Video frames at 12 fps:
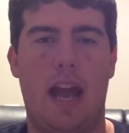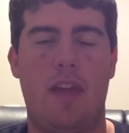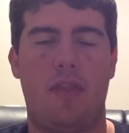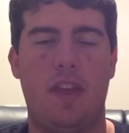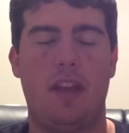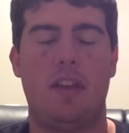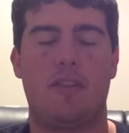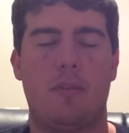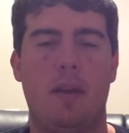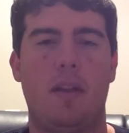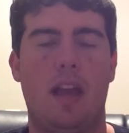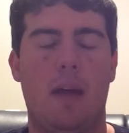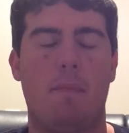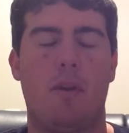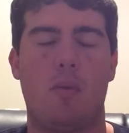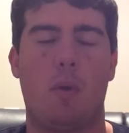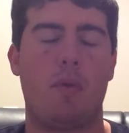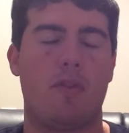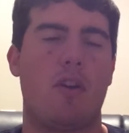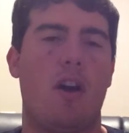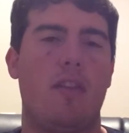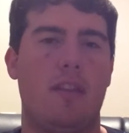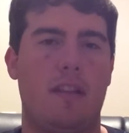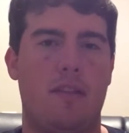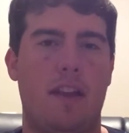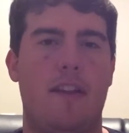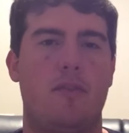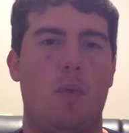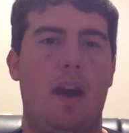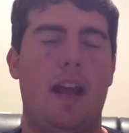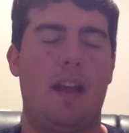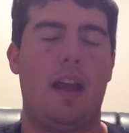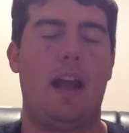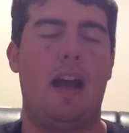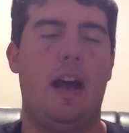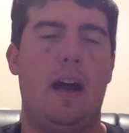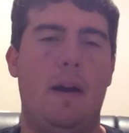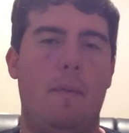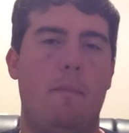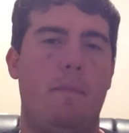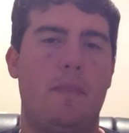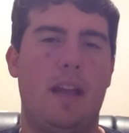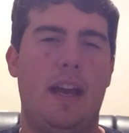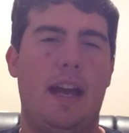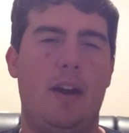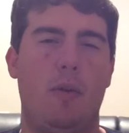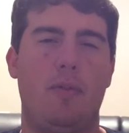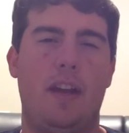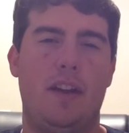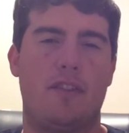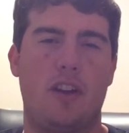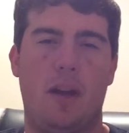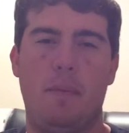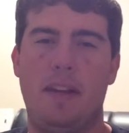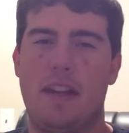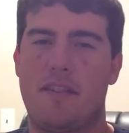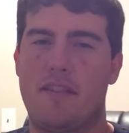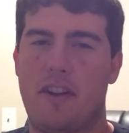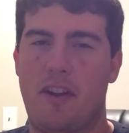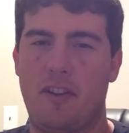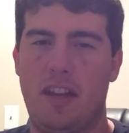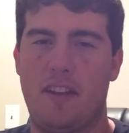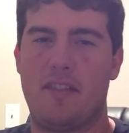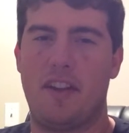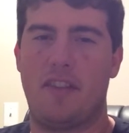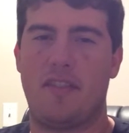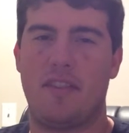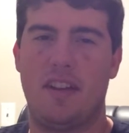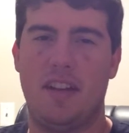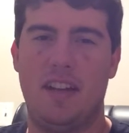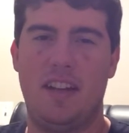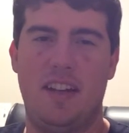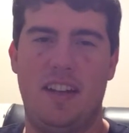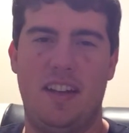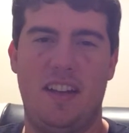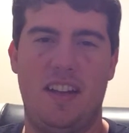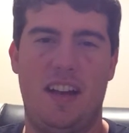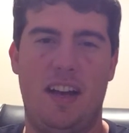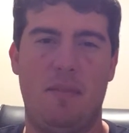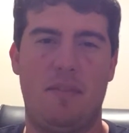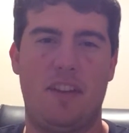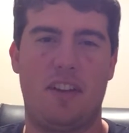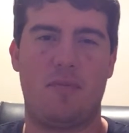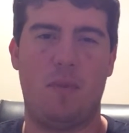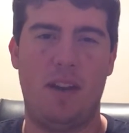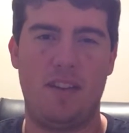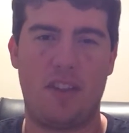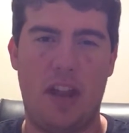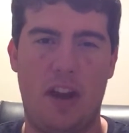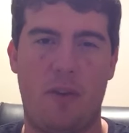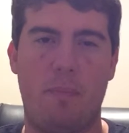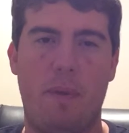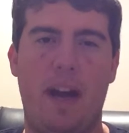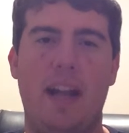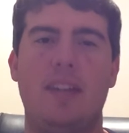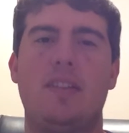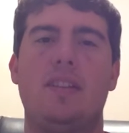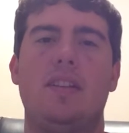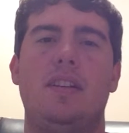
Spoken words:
think it's going to be a lot better than what we saw this last week. I don't think it's going to be necessarily a six wins there, but